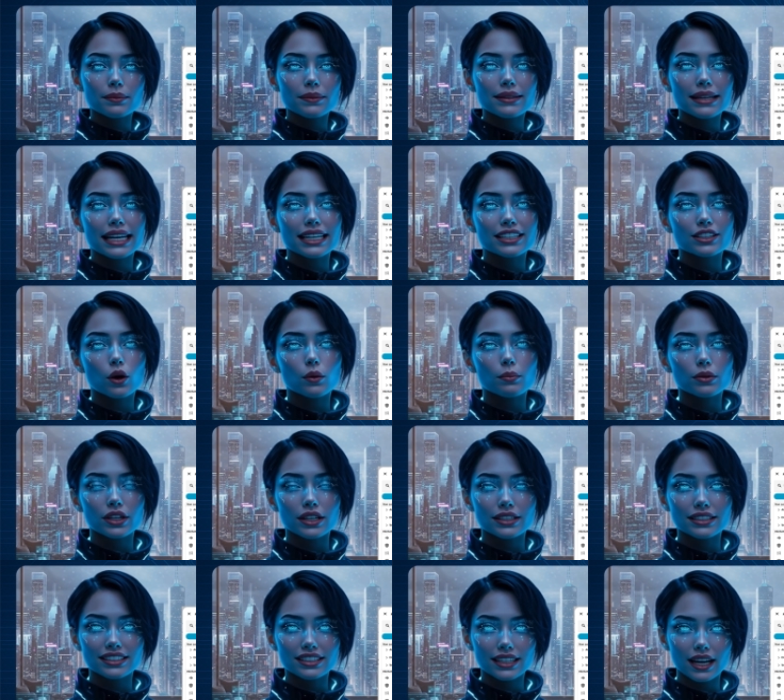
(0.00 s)
These
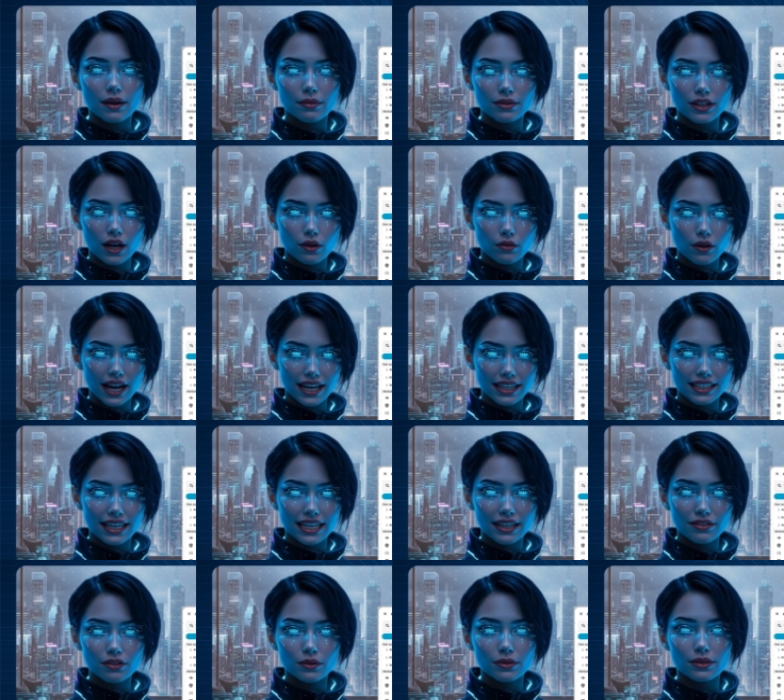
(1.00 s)
options come
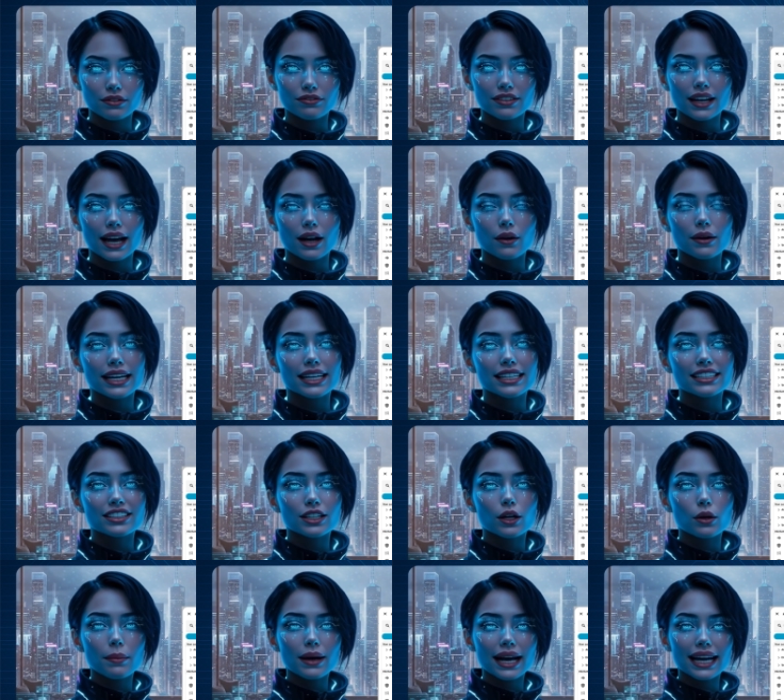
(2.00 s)
directly from the various
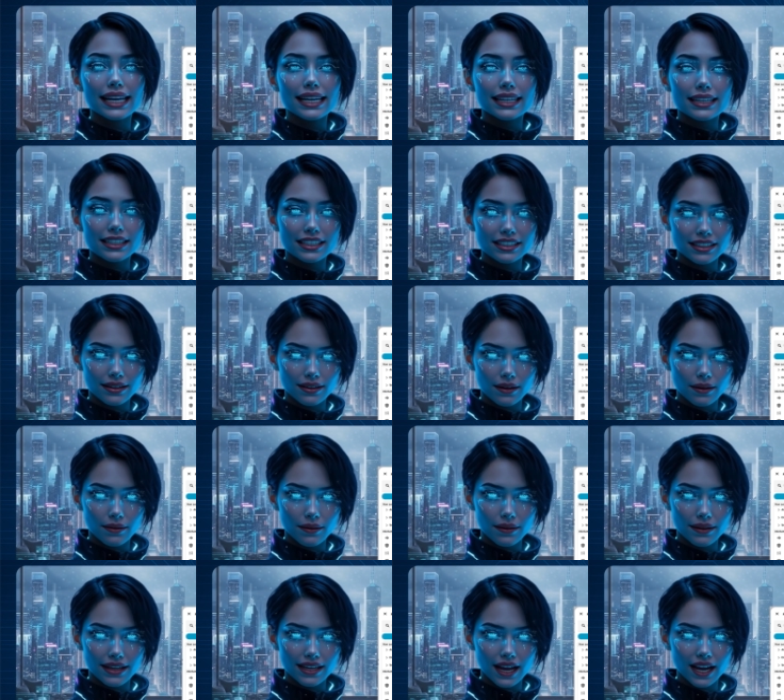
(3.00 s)
domains
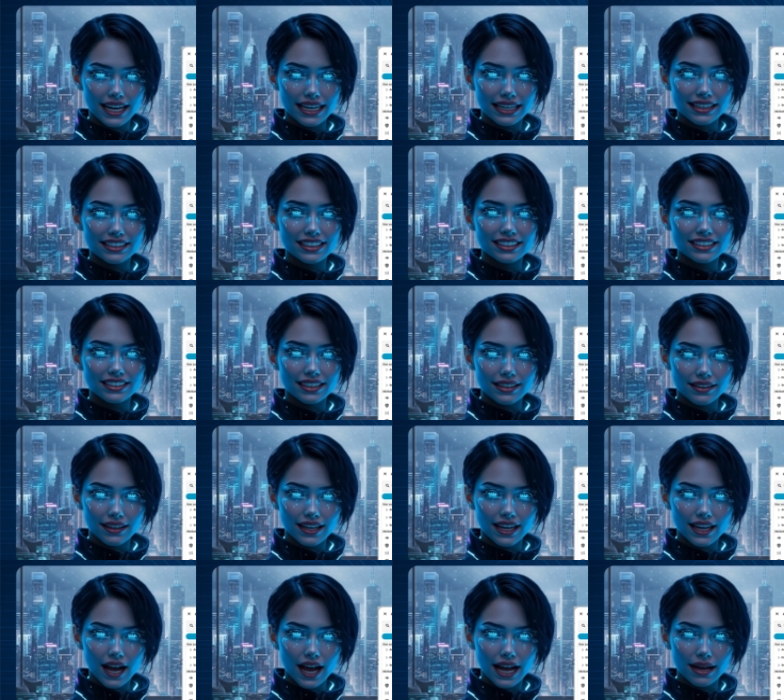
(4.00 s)
lights,
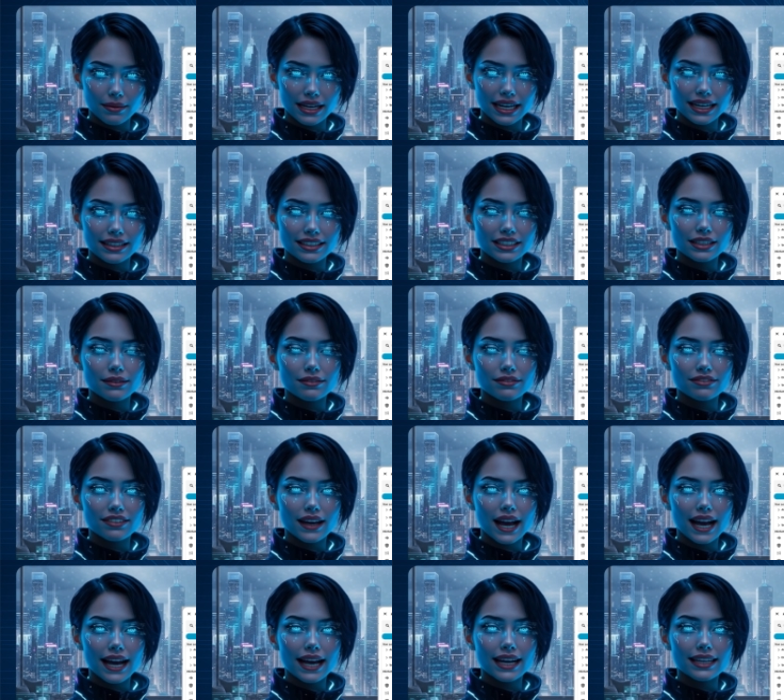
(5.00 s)
climate,
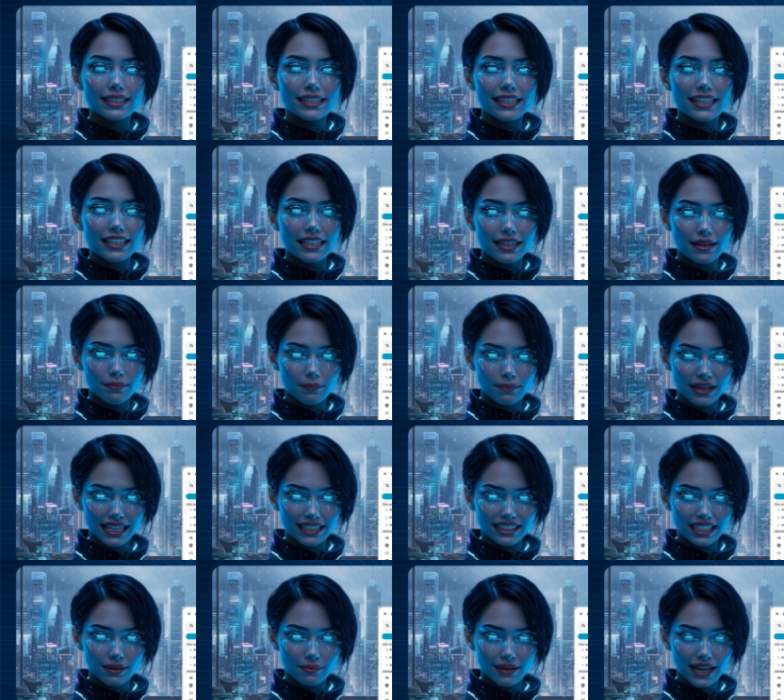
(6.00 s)
fans,
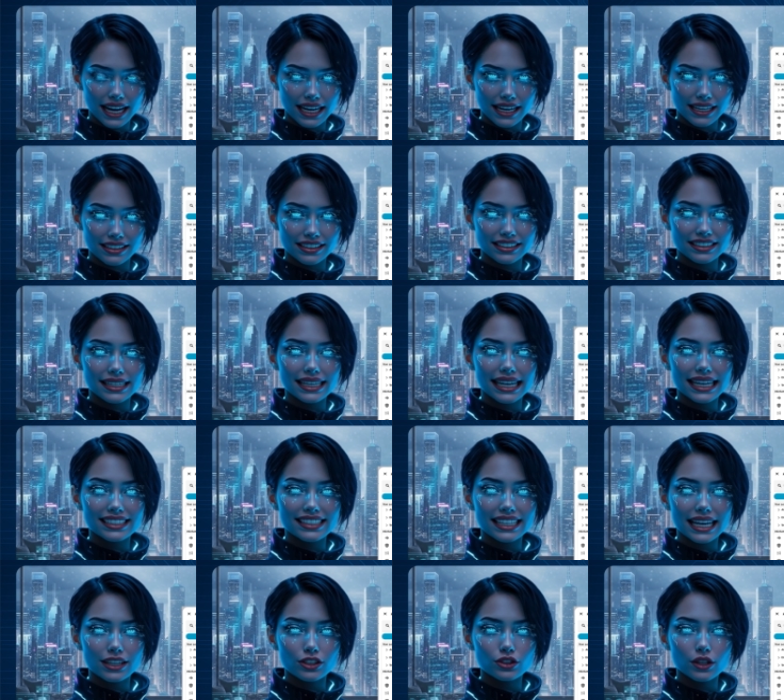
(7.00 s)
media players,
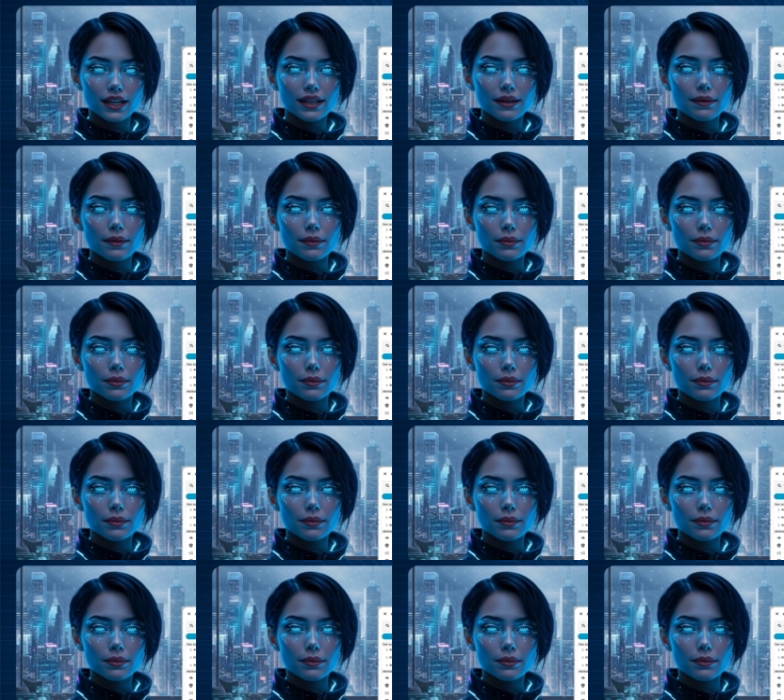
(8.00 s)
etc.